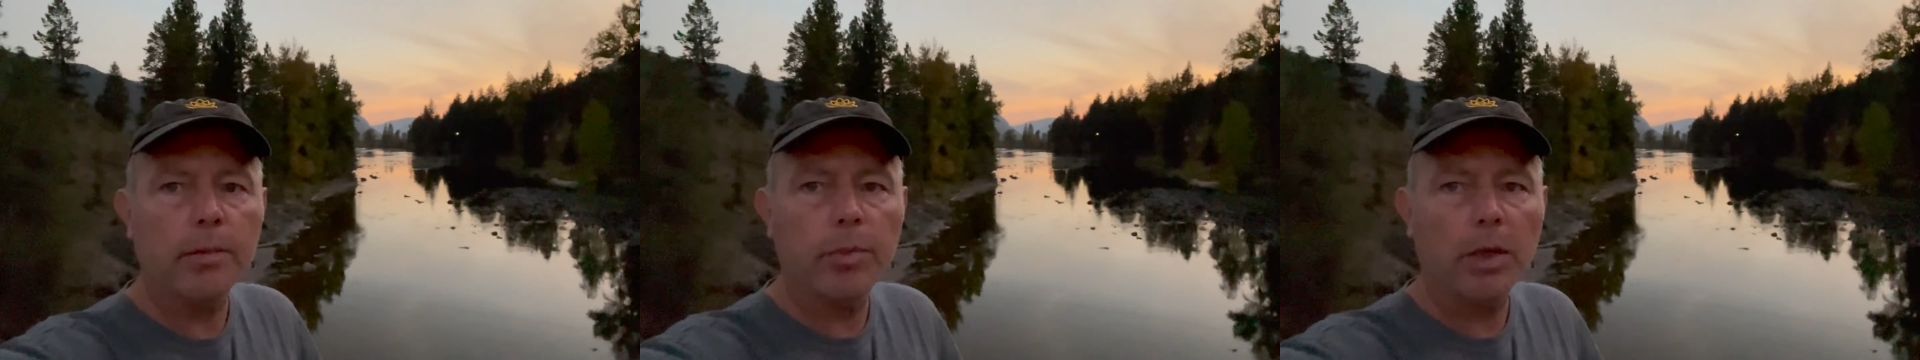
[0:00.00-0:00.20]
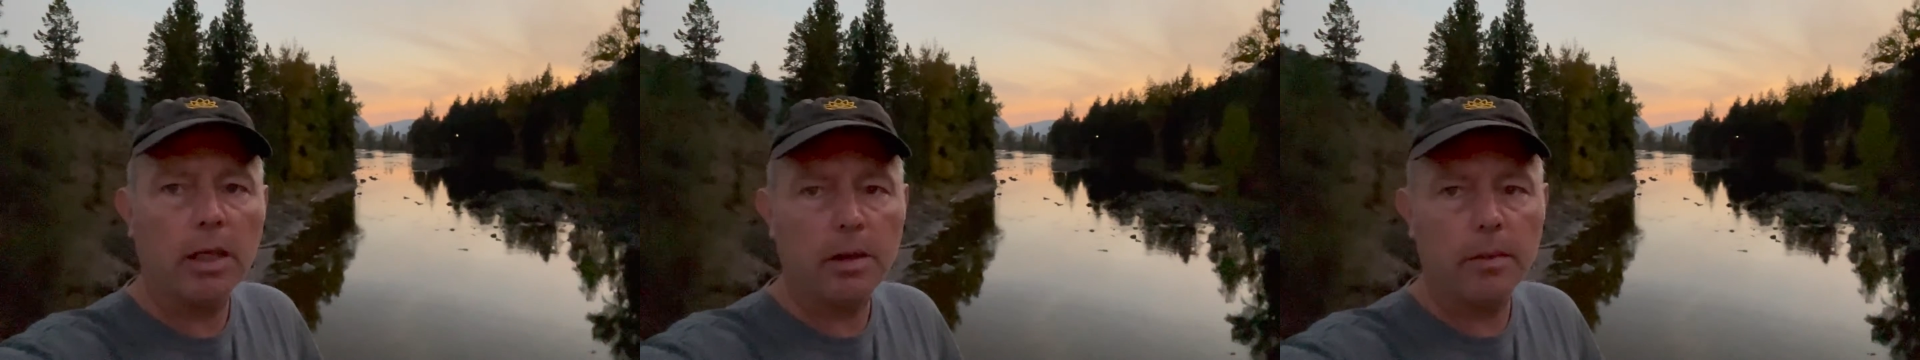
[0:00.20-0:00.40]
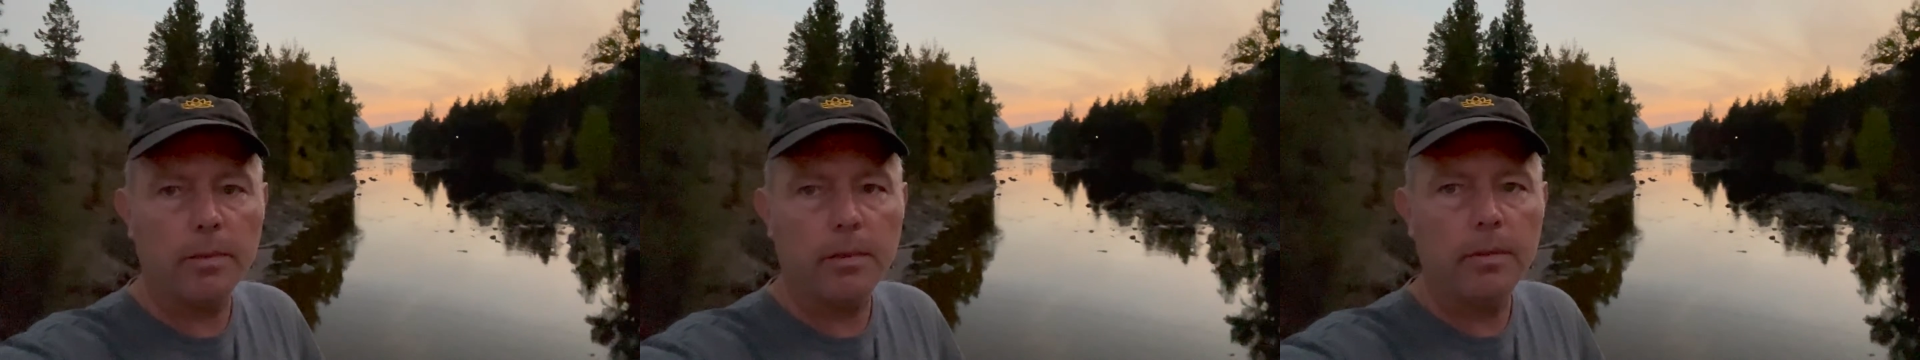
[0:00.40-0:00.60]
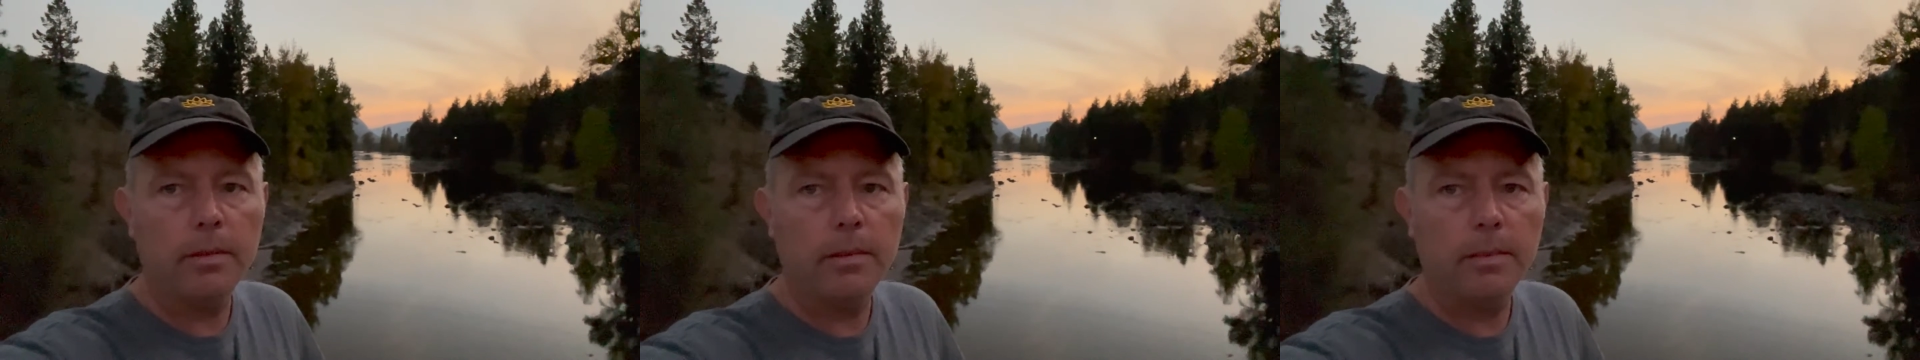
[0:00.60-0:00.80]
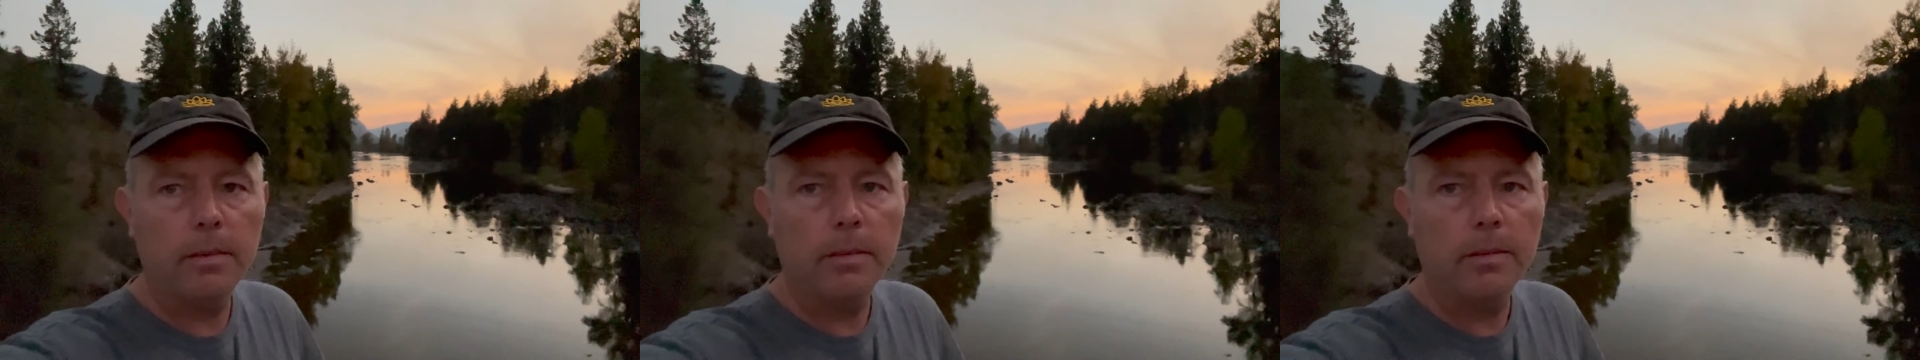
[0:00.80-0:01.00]
Pub,
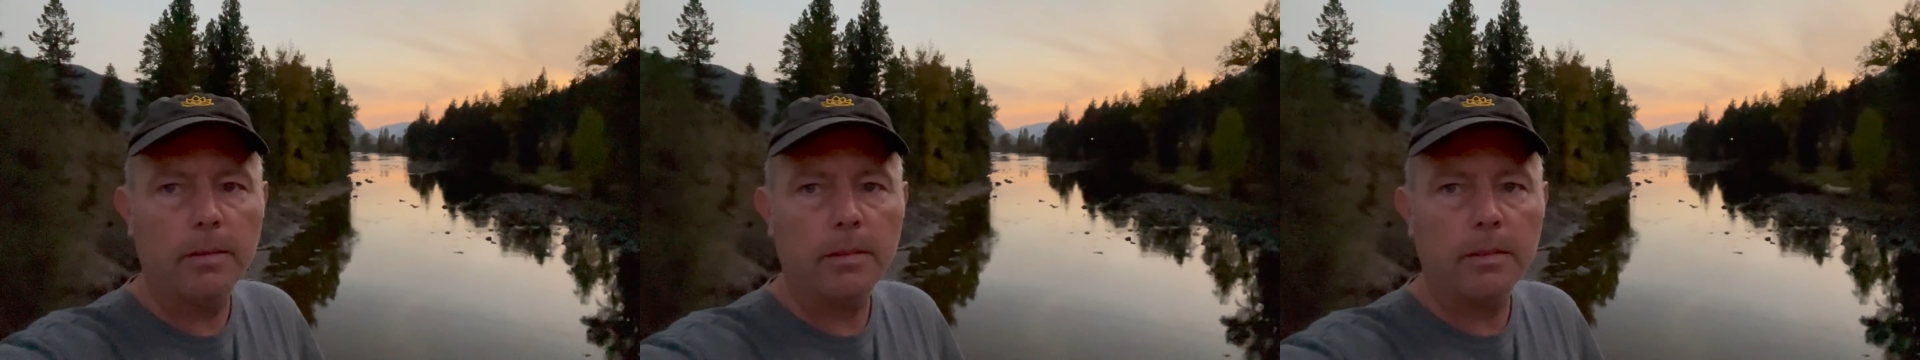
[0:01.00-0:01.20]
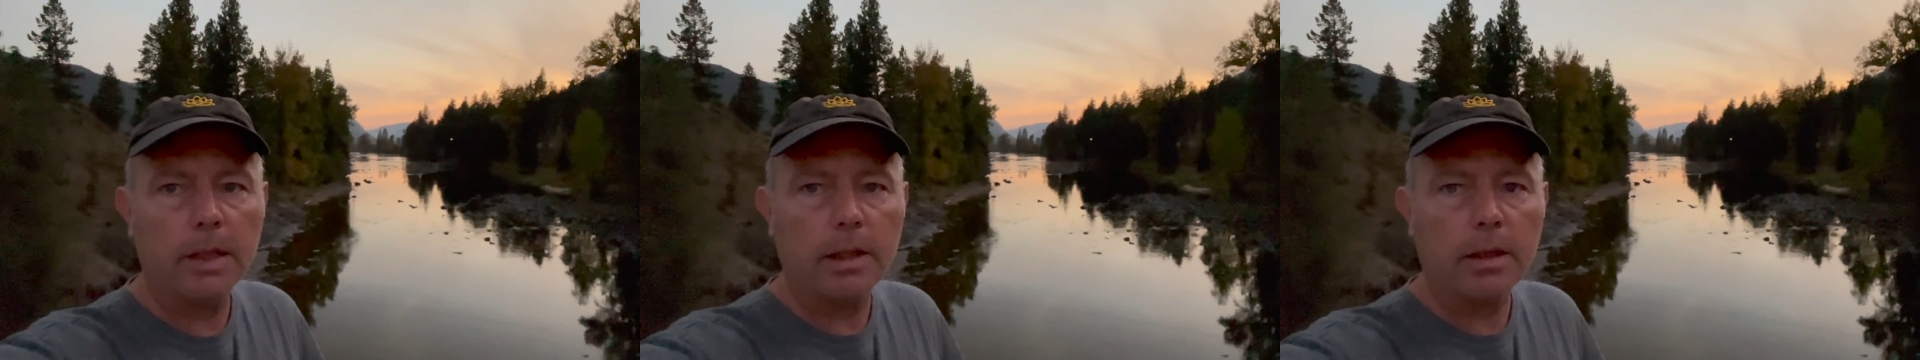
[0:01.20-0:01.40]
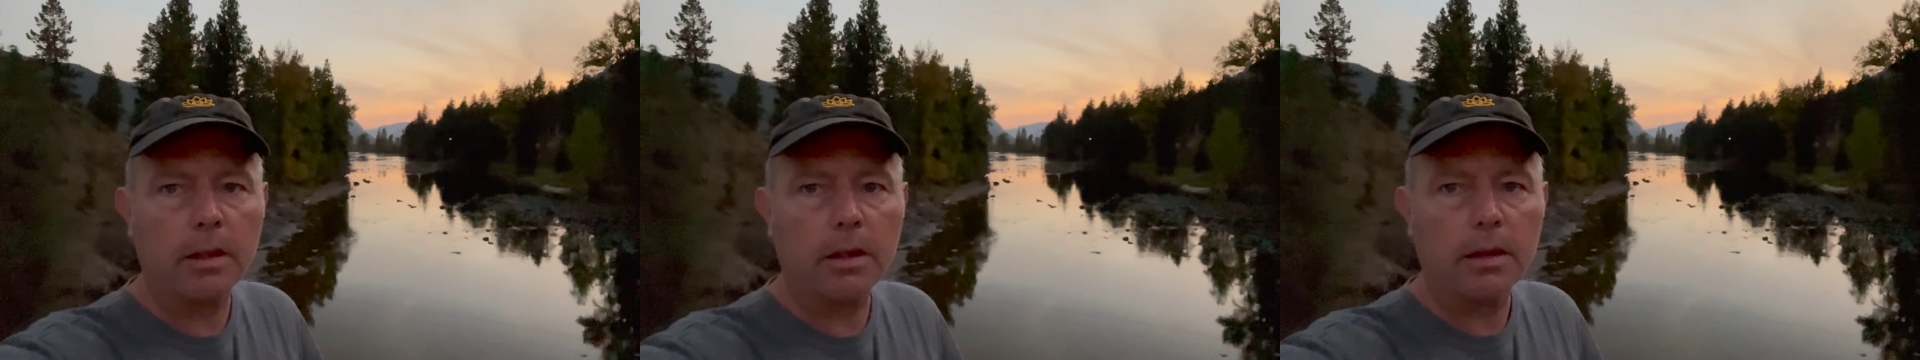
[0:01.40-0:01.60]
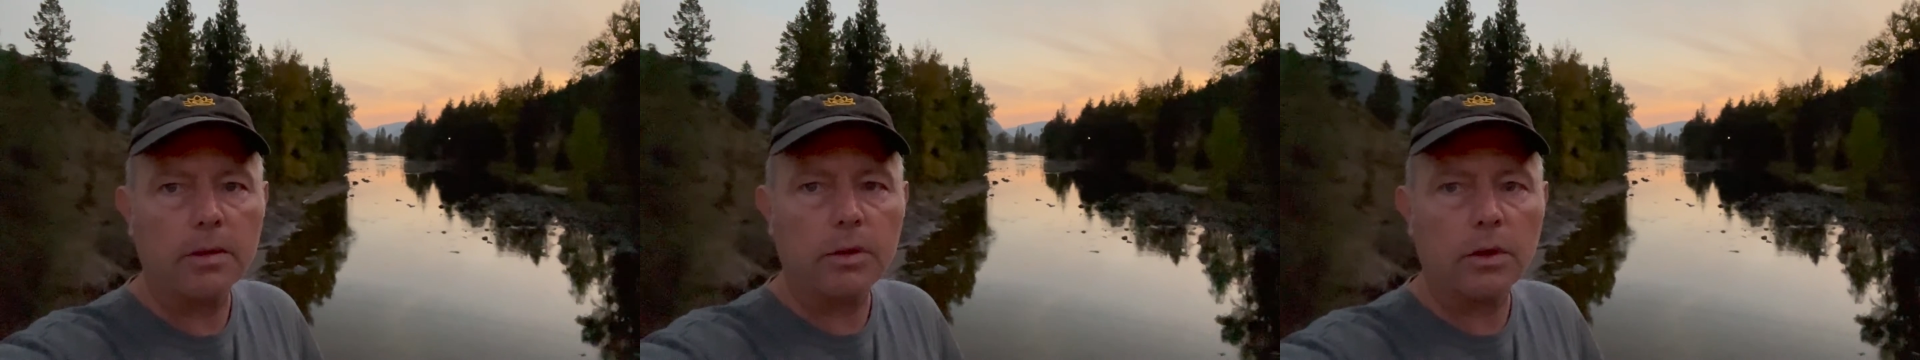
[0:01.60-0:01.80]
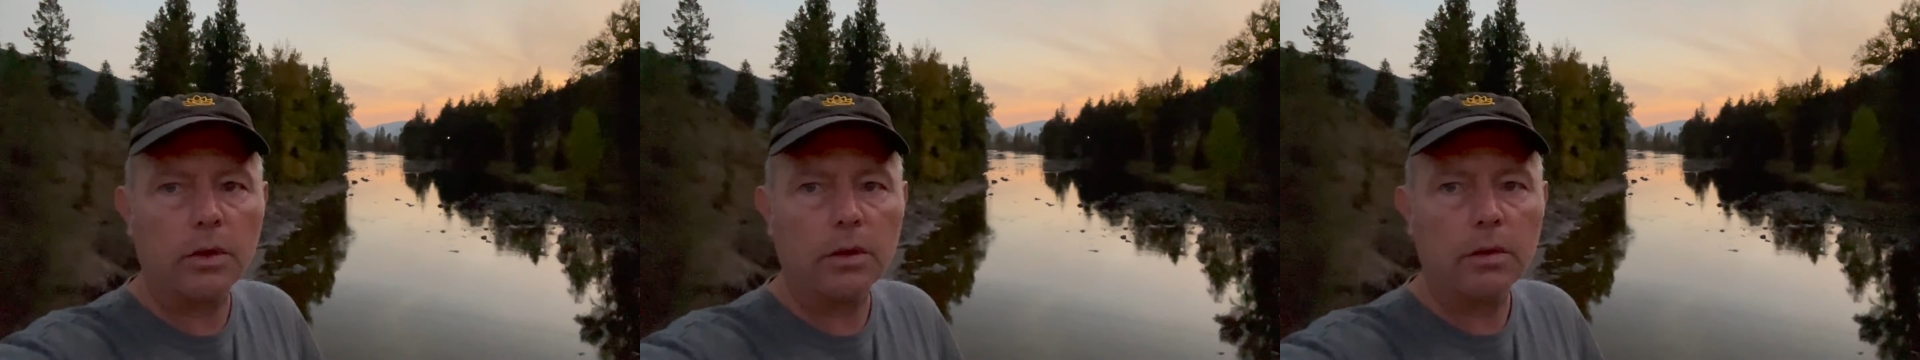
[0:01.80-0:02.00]
I think it's
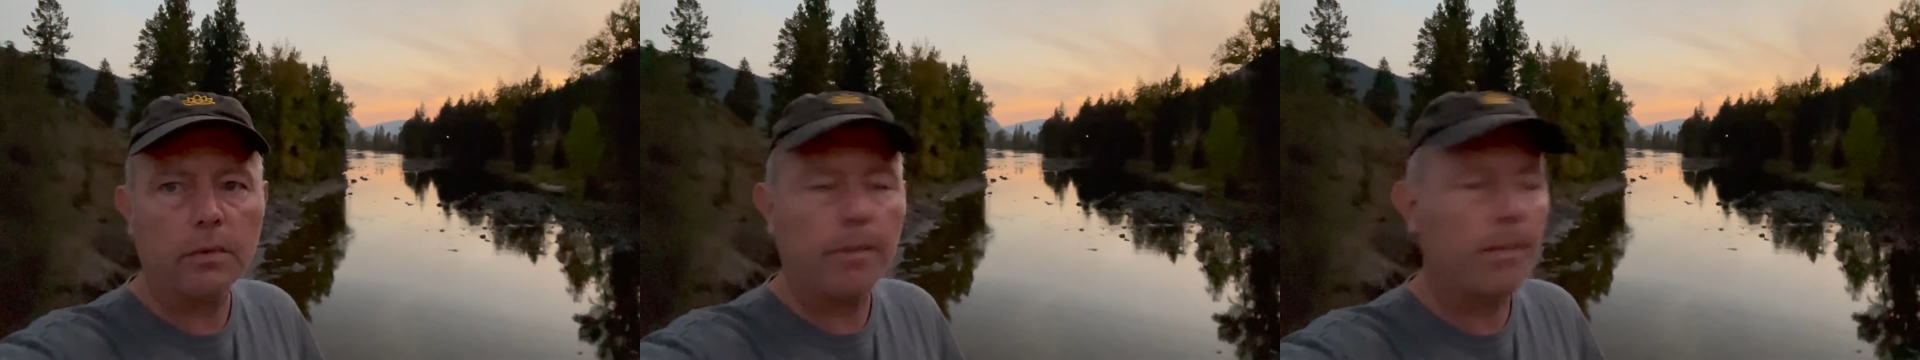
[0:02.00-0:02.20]
called.